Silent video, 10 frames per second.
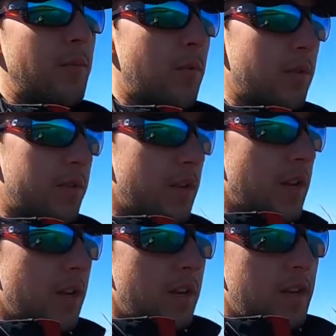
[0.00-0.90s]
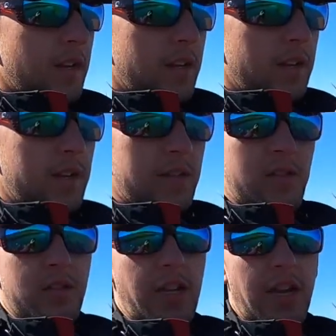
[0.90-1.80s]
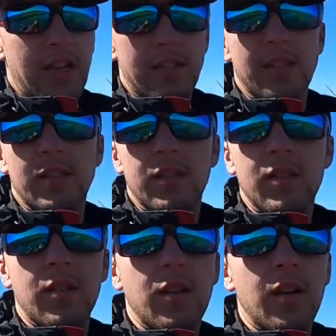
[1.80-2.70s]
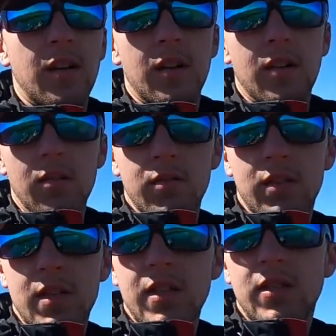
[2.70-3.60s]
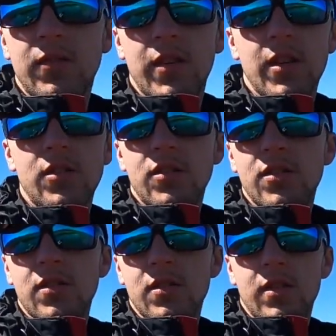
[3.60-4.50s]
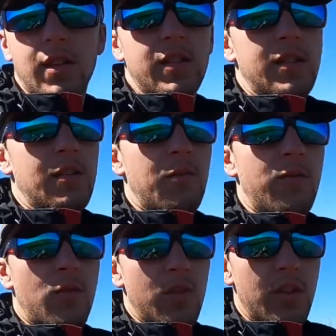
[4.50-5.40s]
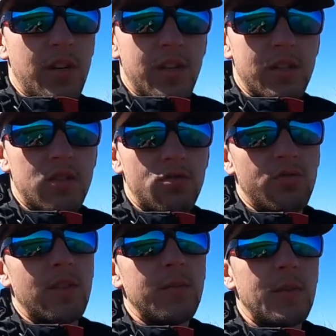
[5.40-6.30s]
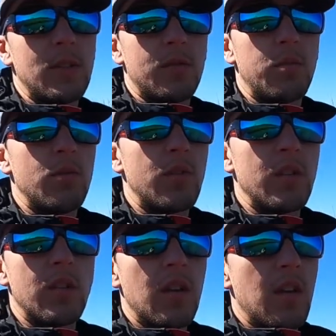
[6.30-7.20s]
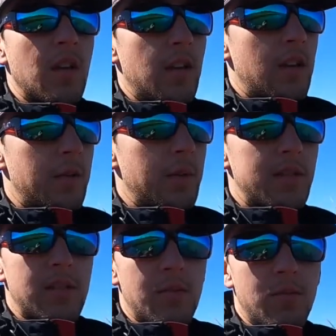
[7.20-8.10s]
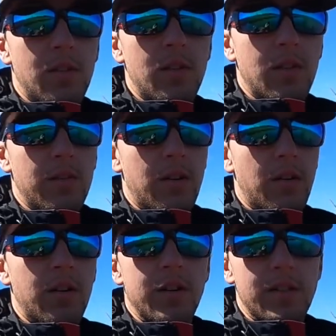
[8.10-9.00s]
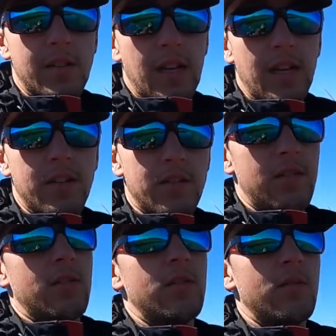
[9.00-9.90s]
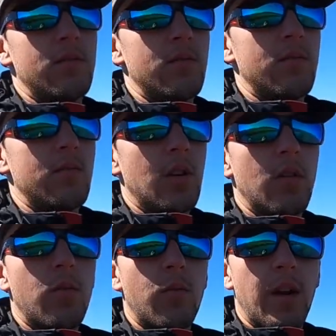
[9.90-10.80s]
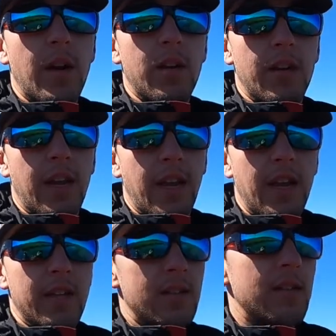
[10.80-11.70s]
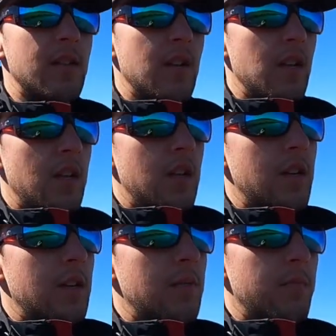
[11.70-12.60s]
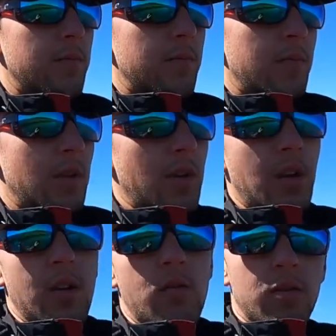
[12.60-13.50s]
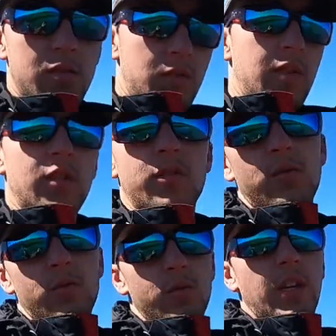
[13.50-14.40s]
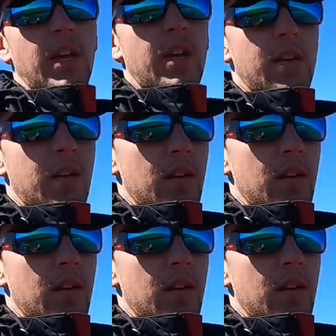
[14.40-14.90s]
important, is your casting. With these fish, like I said before, they're extremely spooky. It's somewhat of an art and science to know where to cast in accordance to where the school's at.